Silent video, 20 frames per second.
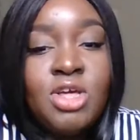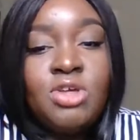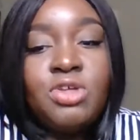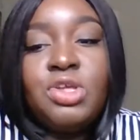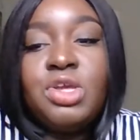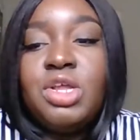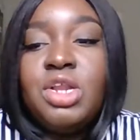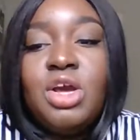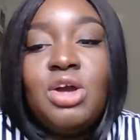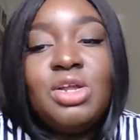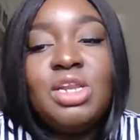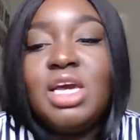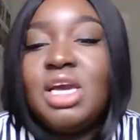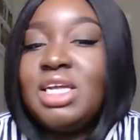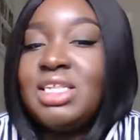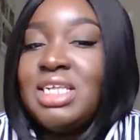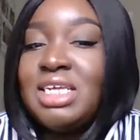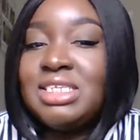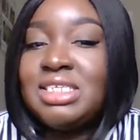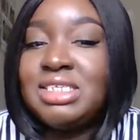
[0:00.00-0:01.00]

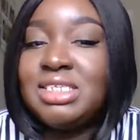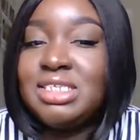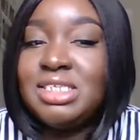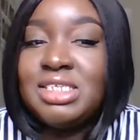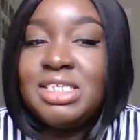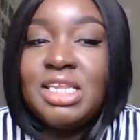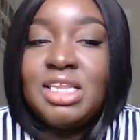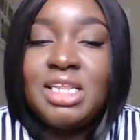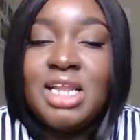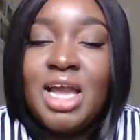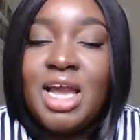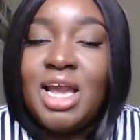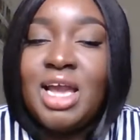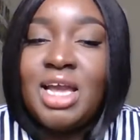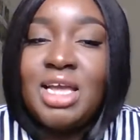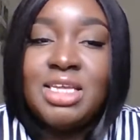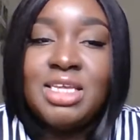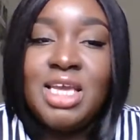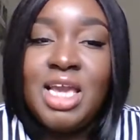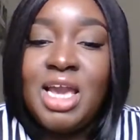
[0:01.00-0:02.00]
like that's just
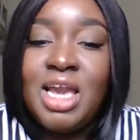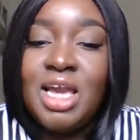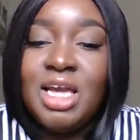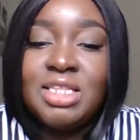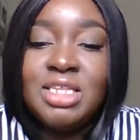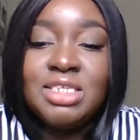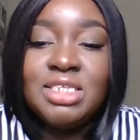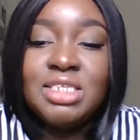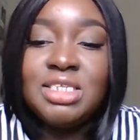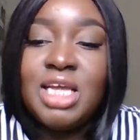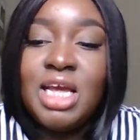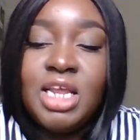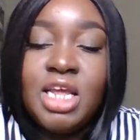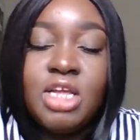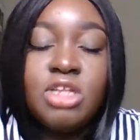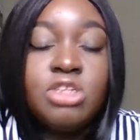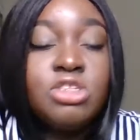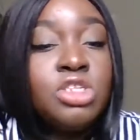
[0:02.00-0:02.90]
not it.